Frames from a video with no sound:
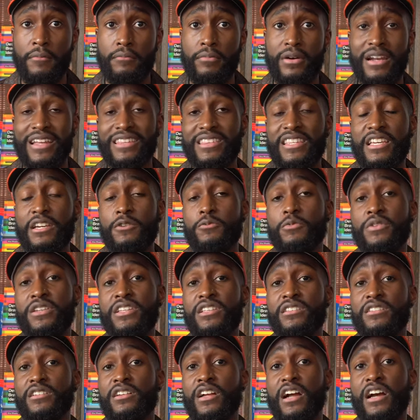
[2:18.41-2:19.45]
But I think we
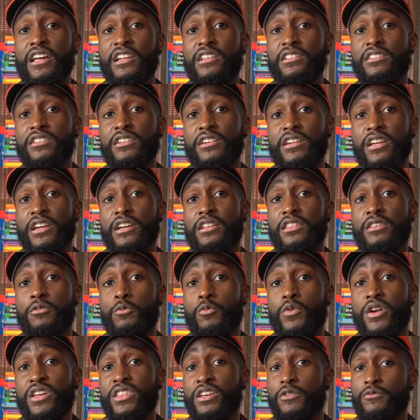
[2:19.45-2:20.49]
need to kind of look at the
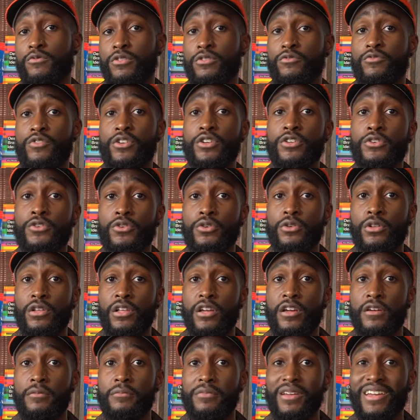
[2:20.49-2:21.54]
way that we ridicule
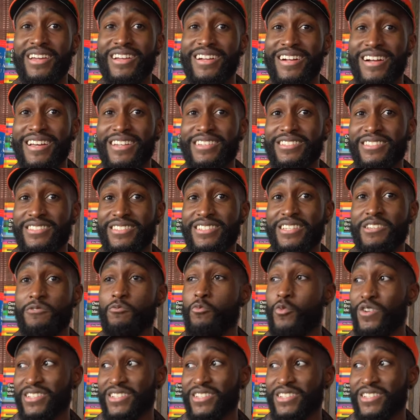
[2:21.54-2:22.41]
him and kind of see